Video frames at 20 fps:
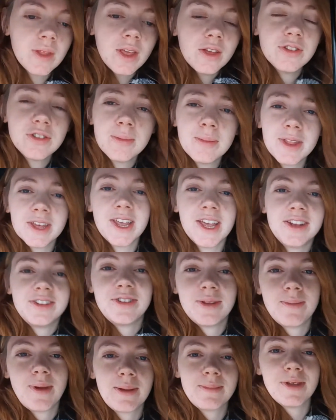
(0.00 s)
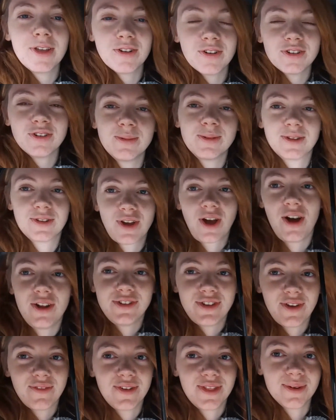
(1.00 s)
some of the kids have made me Christmas cards
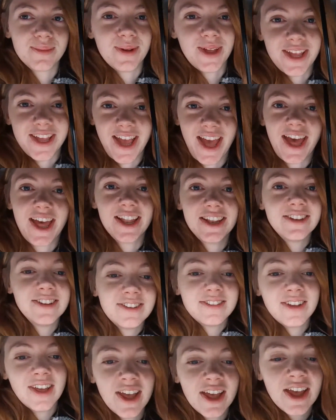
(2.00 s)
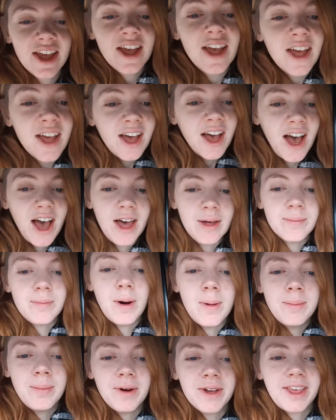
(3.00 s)
over the weekend and
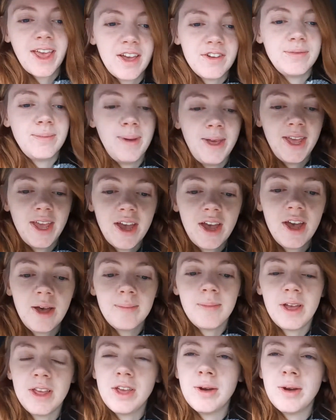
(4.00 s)
one boy gave me um, a